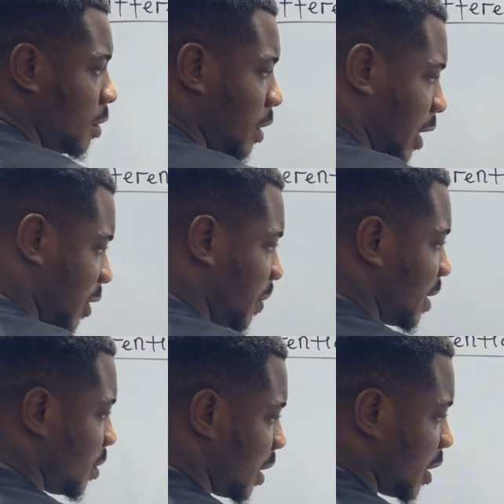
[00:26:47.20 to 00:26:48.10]

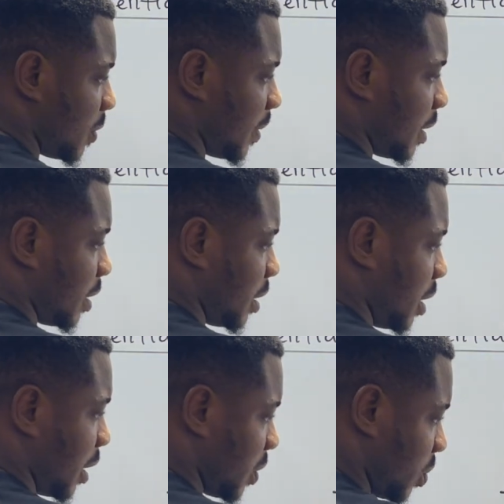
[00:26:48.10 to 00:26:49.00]
Expand. You can expand.
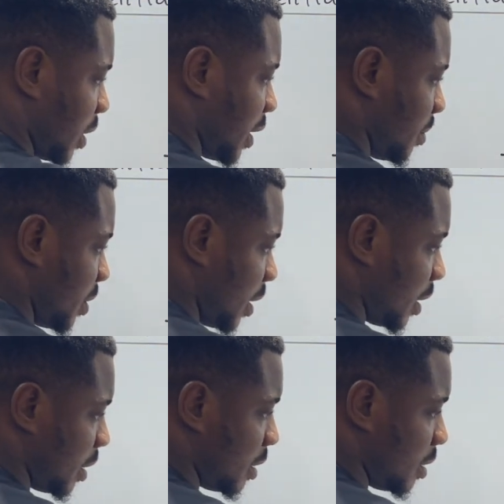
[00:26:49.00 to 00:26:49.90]
3x squared times
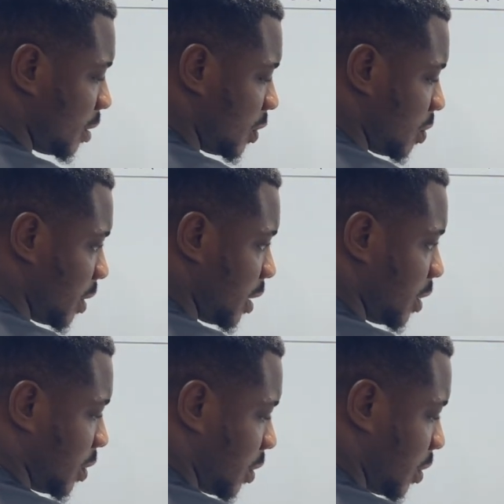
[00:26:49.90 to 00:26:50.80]
x squared
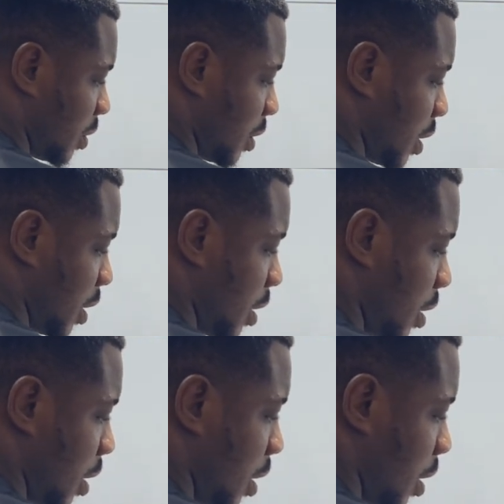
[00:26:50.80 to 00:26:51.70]
gives us
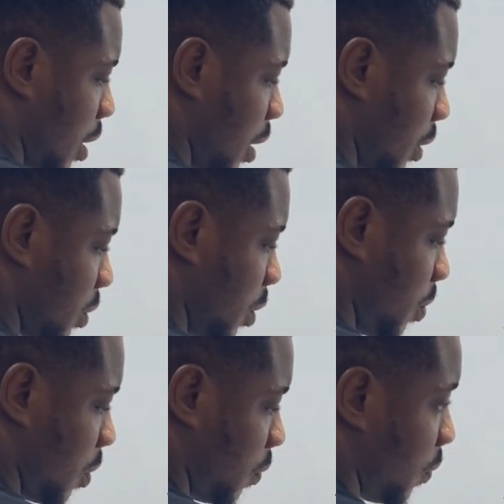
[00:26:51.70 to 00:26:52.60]
3x to the
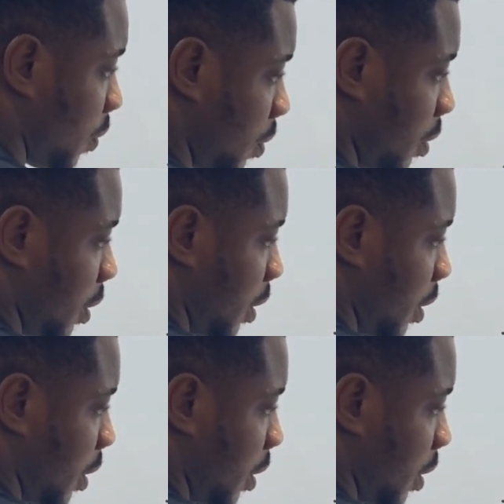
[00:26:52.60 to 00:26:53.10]
power of 4.